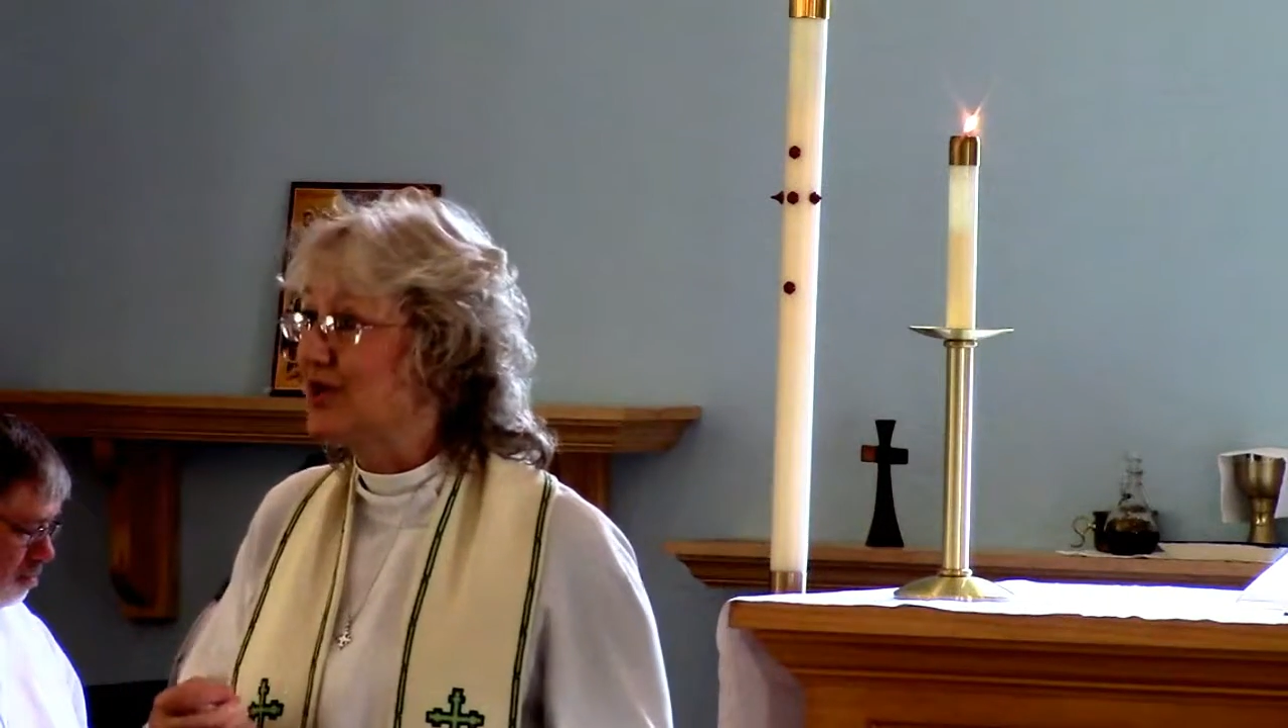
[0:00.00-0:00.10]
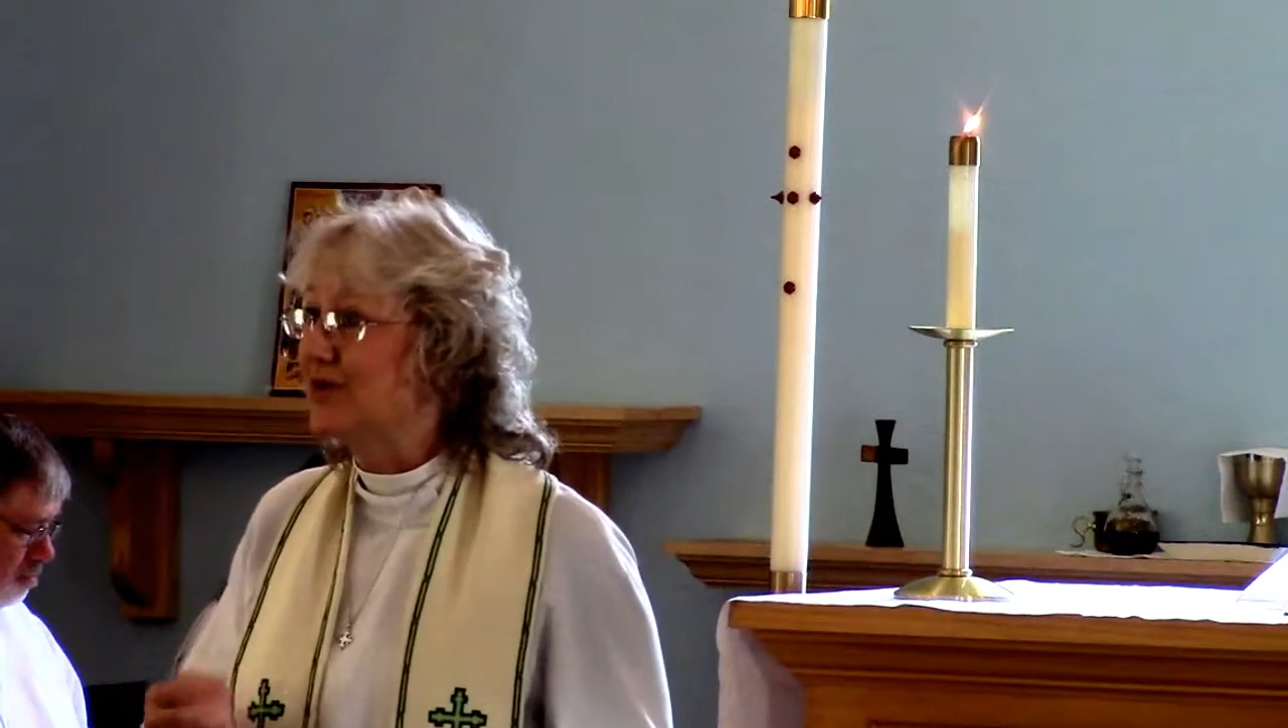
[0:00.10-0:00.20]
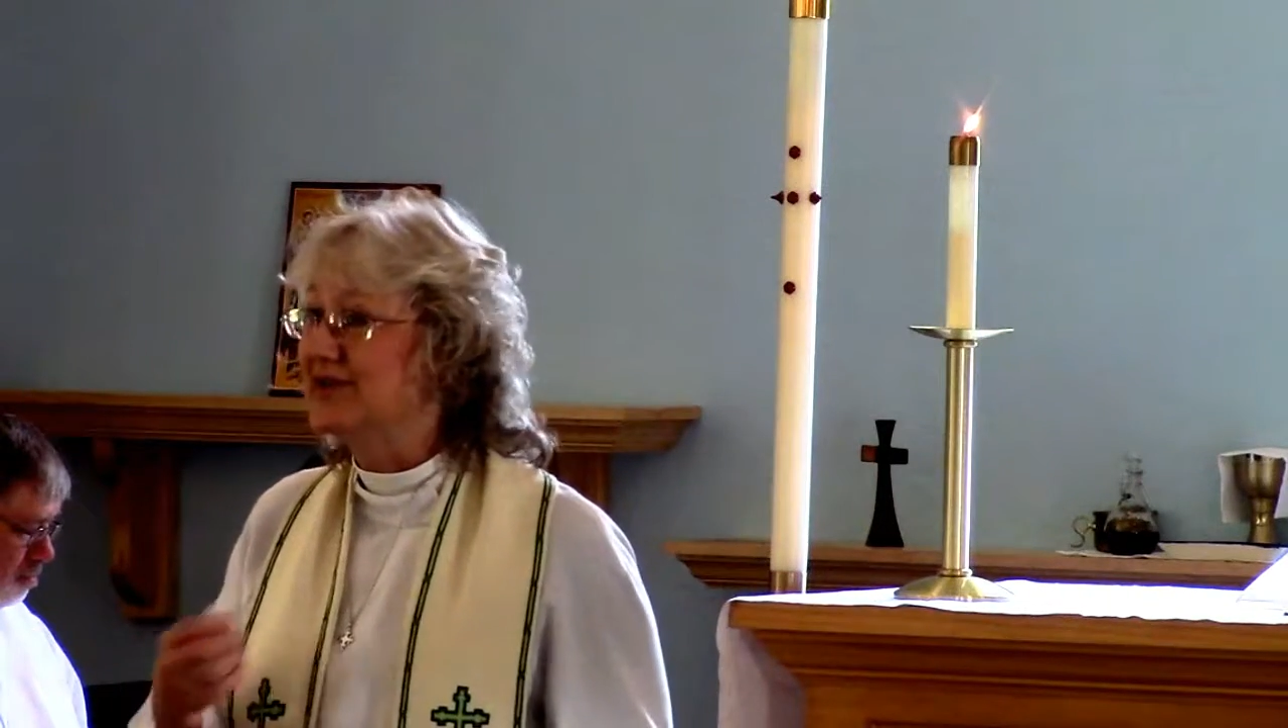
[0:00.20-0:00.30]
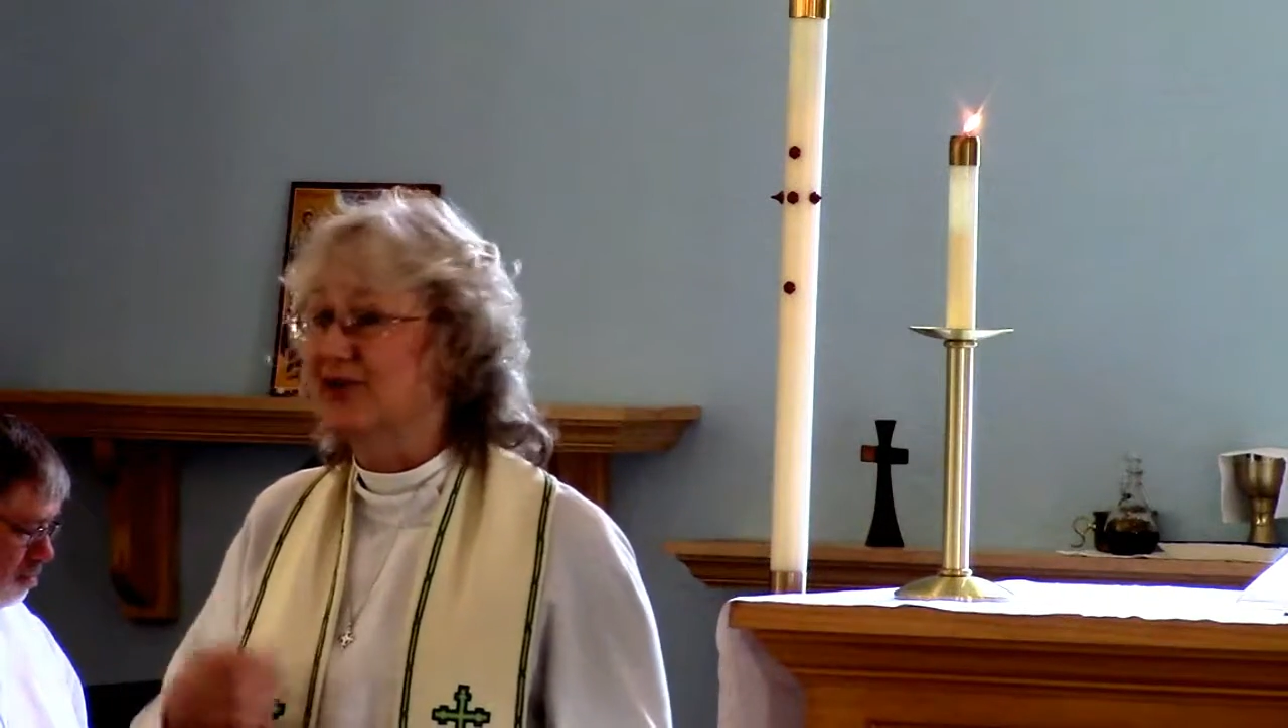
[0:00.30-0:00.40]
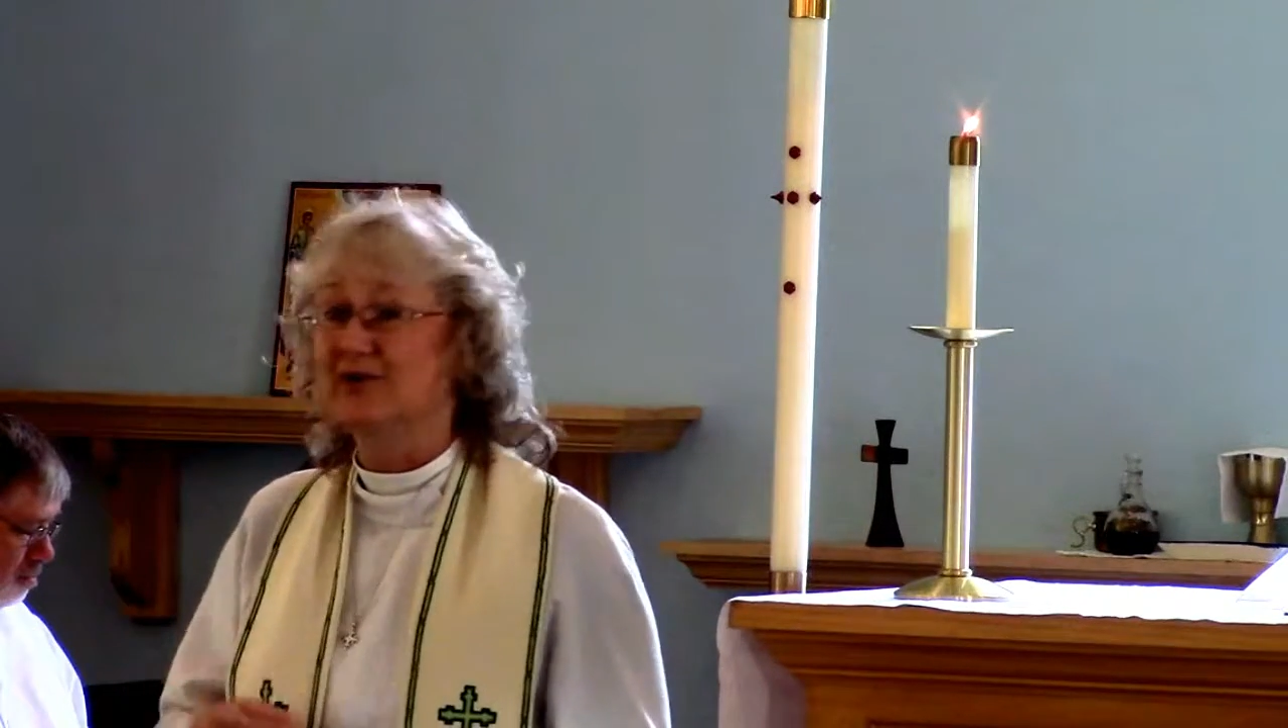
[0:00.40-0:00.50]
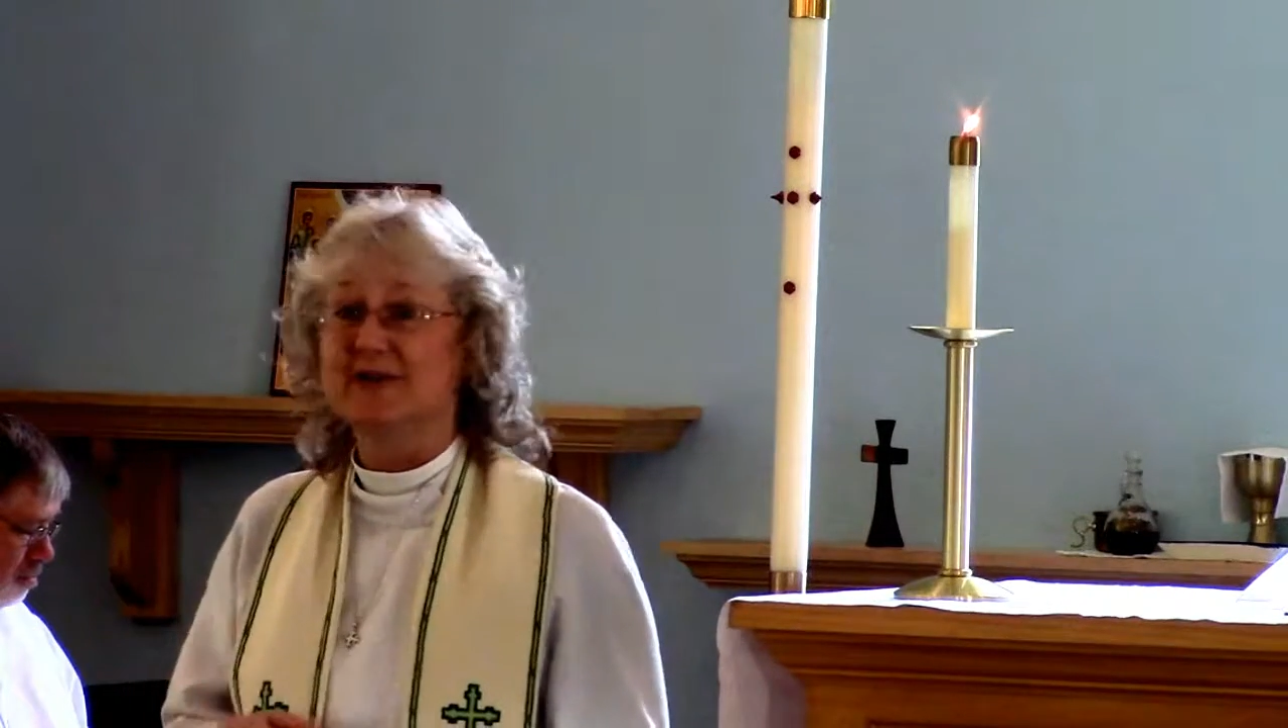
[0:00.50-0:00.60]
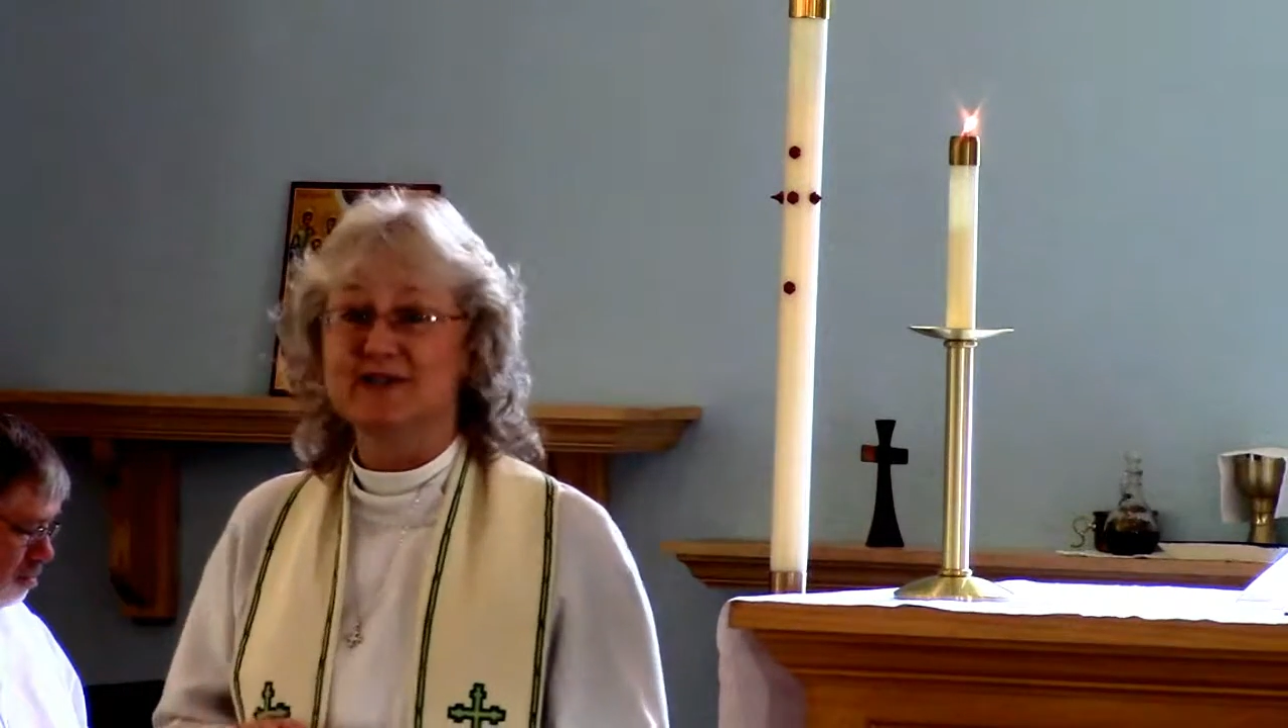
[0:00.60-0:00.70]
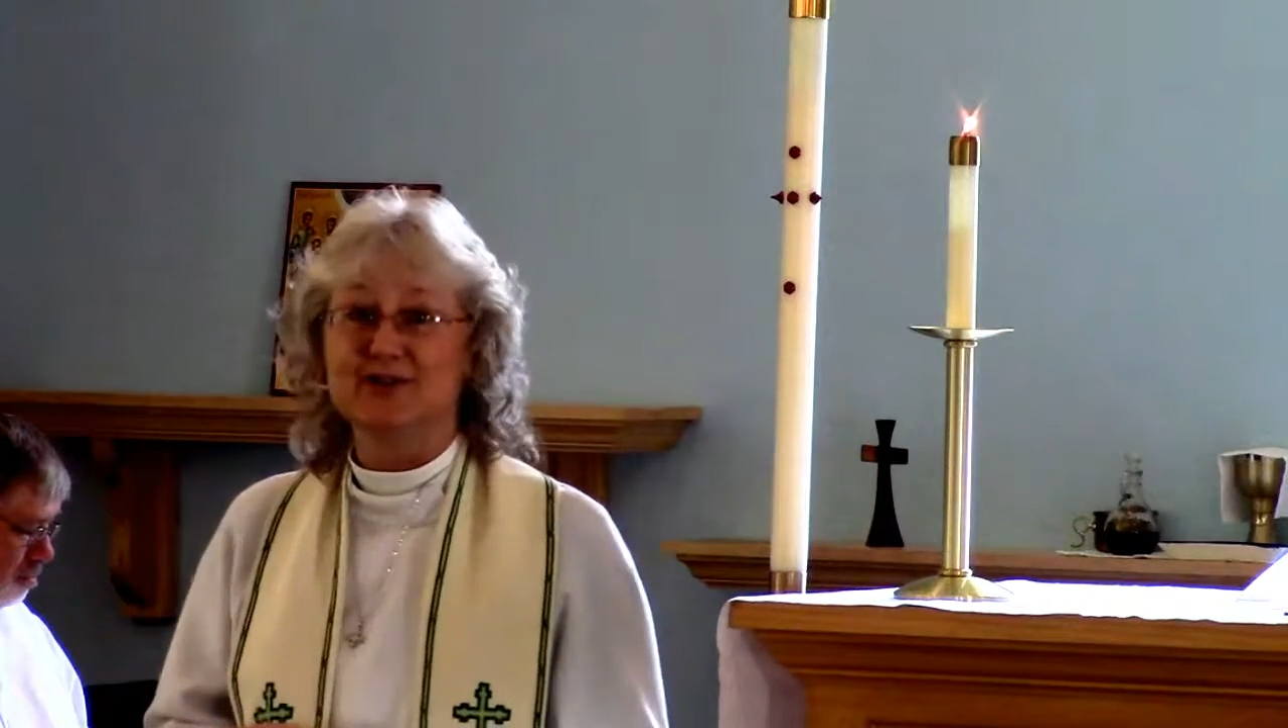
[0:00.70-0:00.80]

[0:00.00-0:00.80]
are eternally